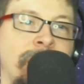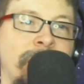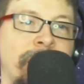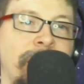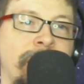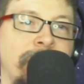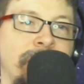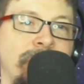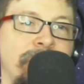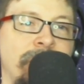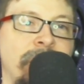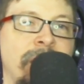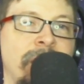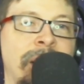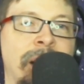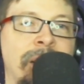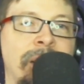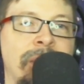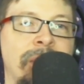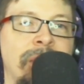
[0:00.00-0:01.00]
has figured
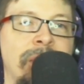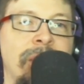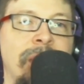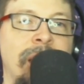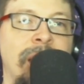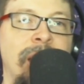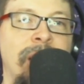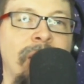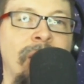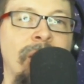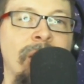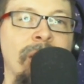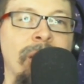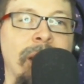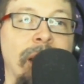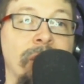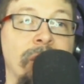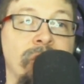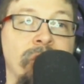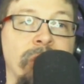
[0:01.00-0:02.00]
out that they are
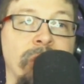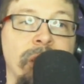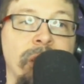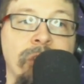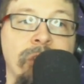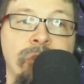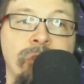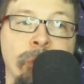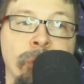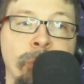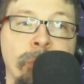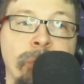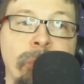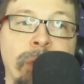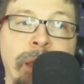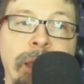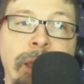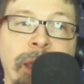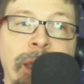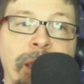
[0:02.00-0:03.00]
Angelica Jones,
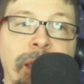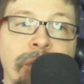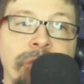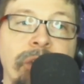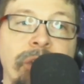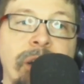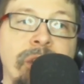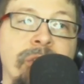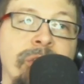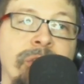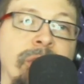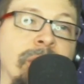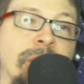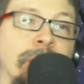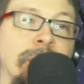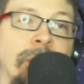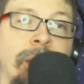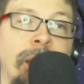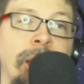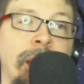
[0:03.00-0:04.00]
aka
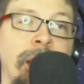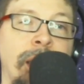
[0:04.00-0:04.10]
Firestarter,